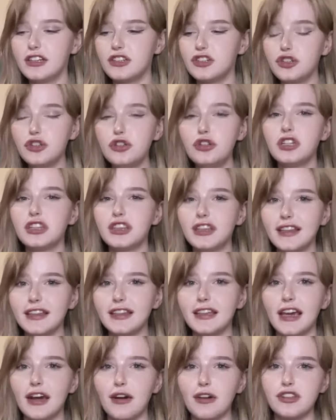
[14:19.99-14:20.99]
Do you
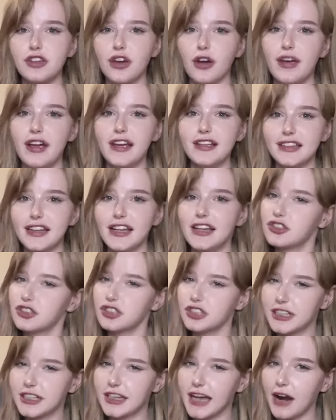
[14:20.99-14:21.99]
think Kirito is an
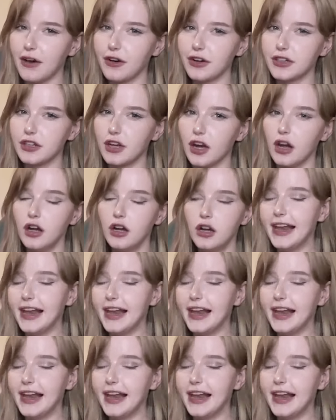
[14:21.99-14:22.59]
interesting character?